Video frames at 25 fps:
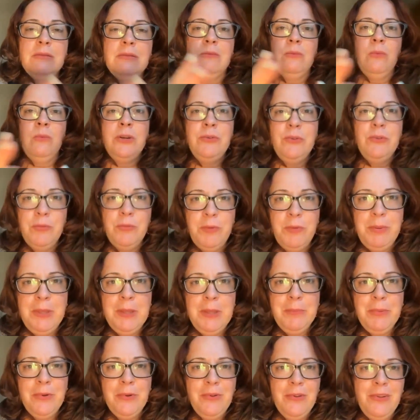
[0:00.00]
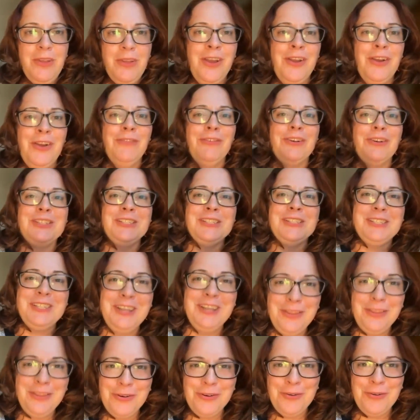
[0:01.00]
one group of people versus
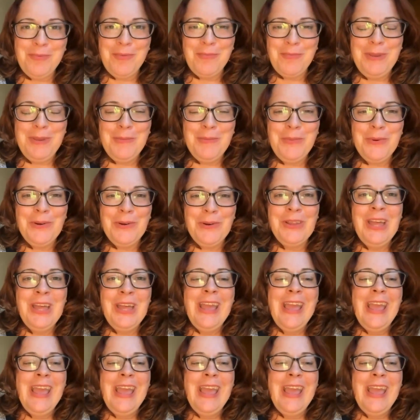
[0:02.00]
another group of people?